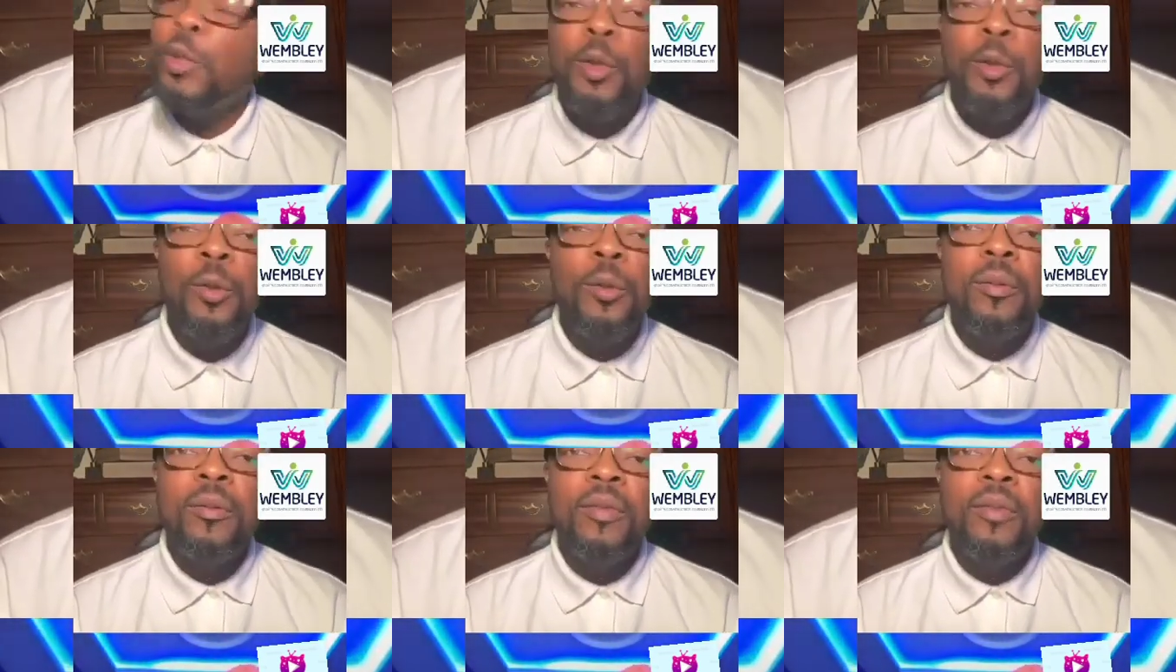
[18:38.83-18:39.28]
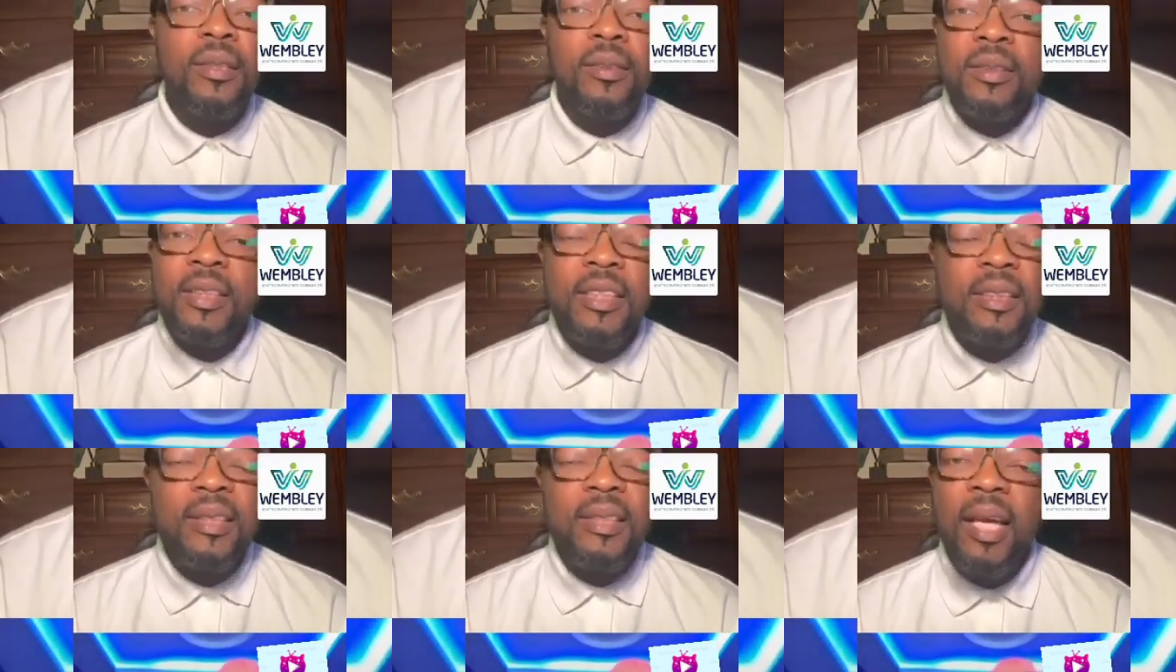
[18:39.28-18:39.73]
you
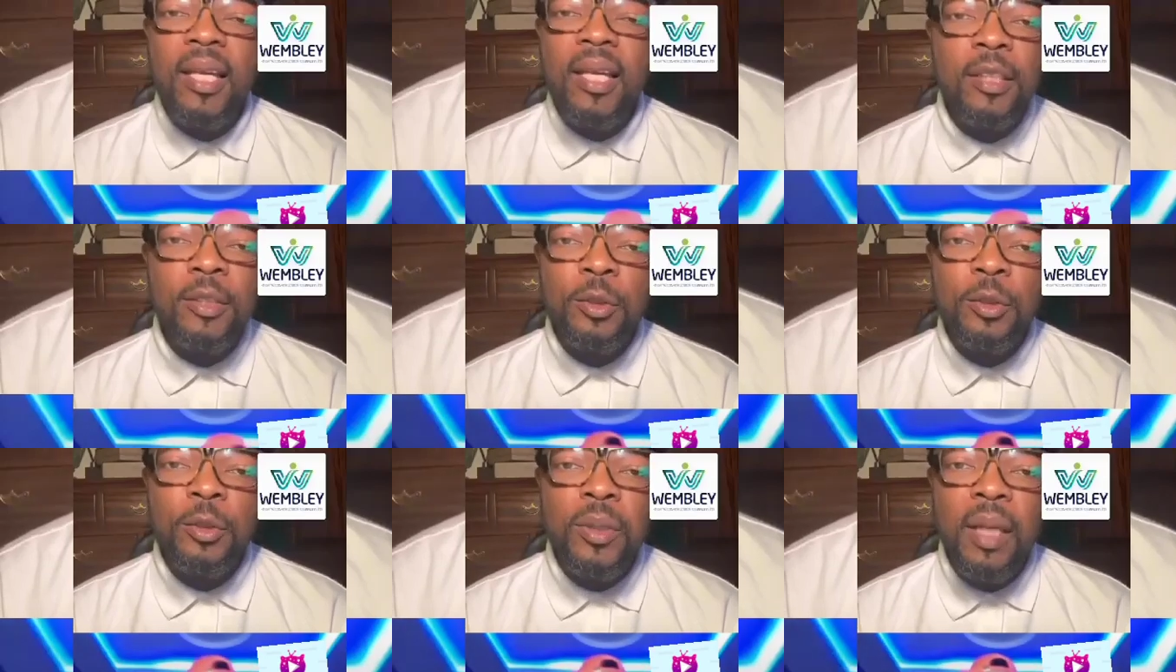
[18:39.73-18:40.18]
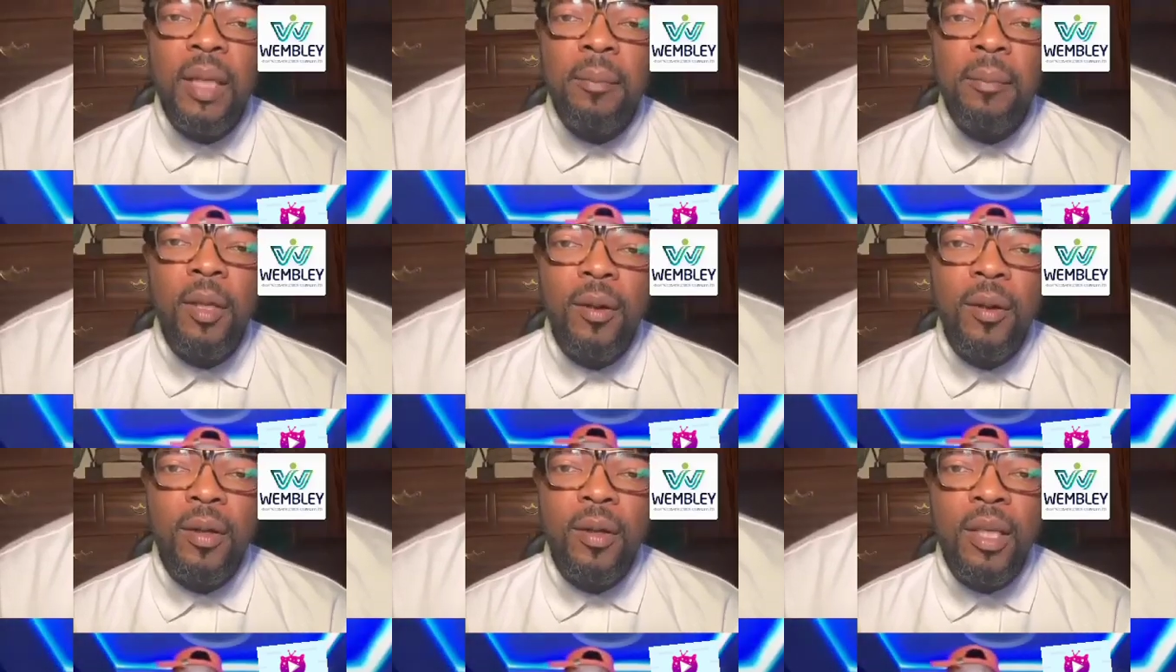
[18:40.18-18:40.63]
just decided to
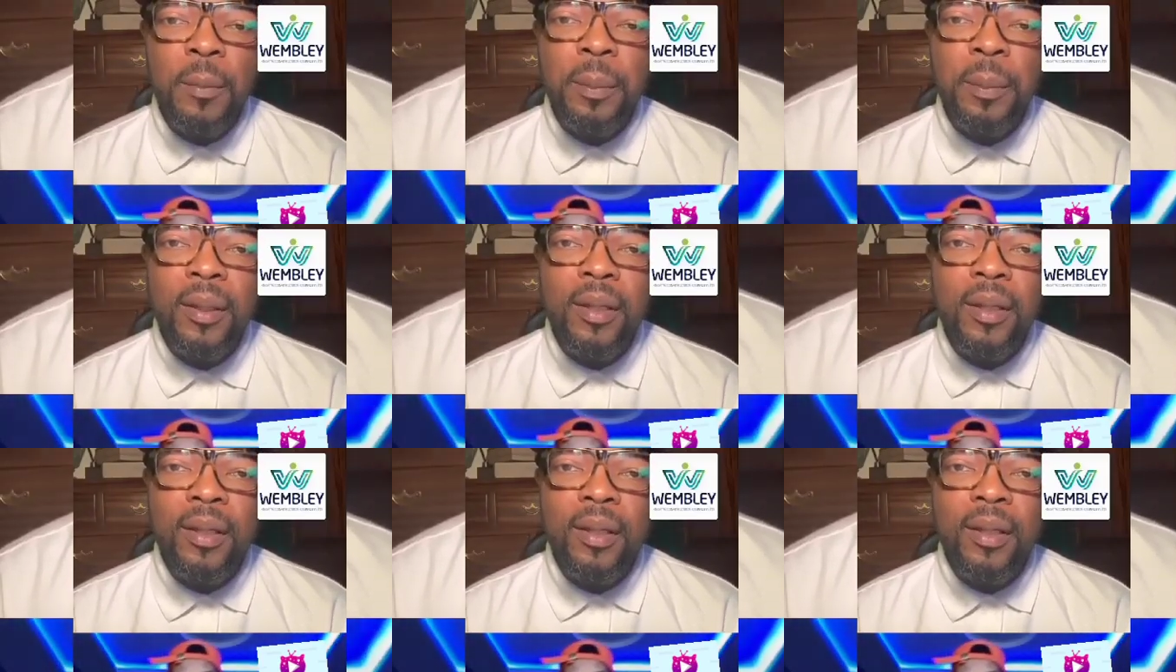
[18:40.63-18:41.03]
name your EP